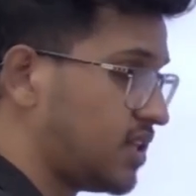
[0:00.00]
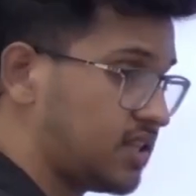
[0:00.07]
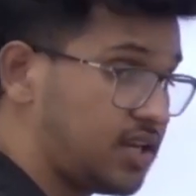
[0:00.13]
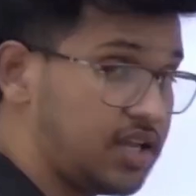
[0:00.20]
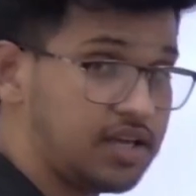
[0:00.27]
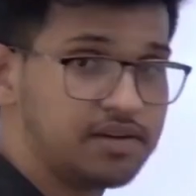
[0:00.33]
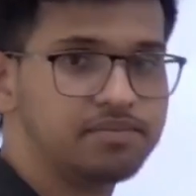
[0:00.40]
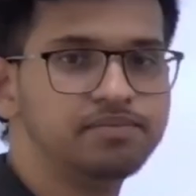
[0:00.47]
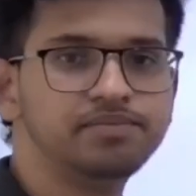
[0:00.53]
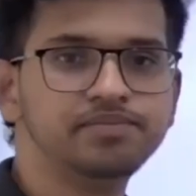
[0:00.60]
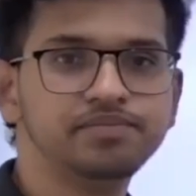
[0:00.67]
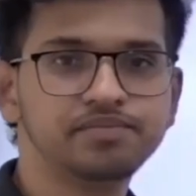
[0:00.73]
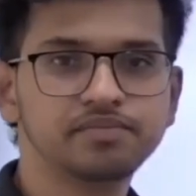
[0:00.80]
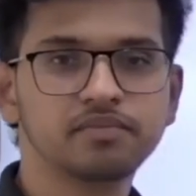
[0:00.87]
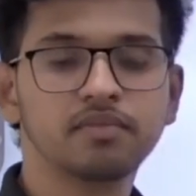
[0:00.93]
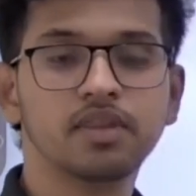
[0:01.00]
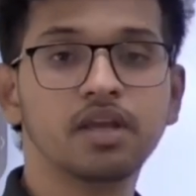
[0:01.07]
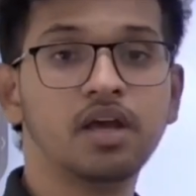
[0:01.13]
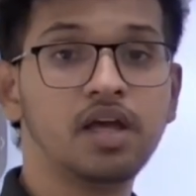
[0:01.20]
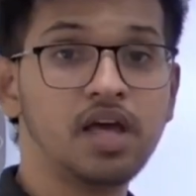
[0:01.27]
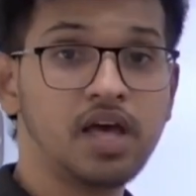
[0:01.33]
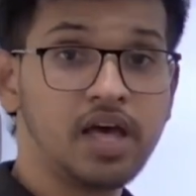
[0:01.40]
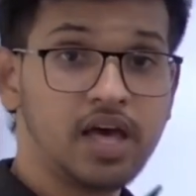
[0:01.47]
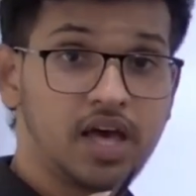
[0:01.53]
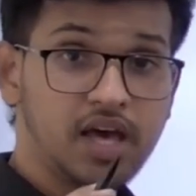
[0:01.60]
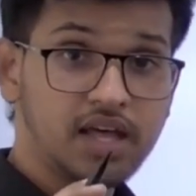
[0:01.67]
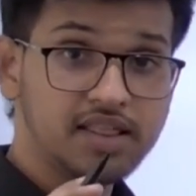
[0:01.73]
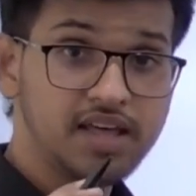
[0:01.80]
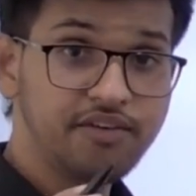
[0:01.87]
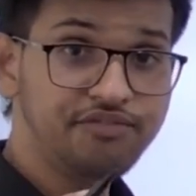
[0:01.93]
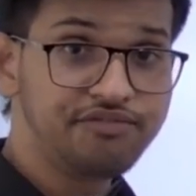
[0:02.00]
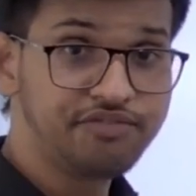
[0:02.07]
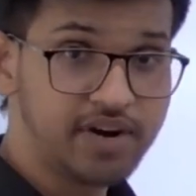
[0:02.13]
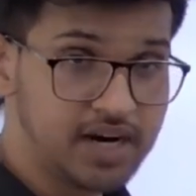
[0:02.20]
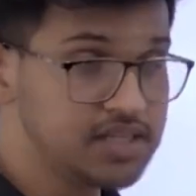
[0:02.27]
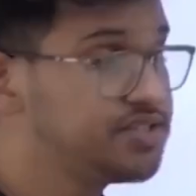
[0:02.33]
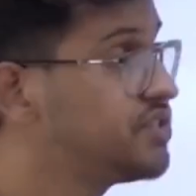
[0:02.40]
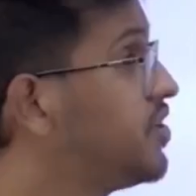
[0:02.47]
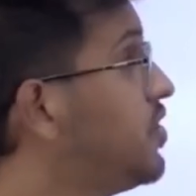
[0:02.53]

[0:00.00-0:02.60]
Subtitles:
3. The first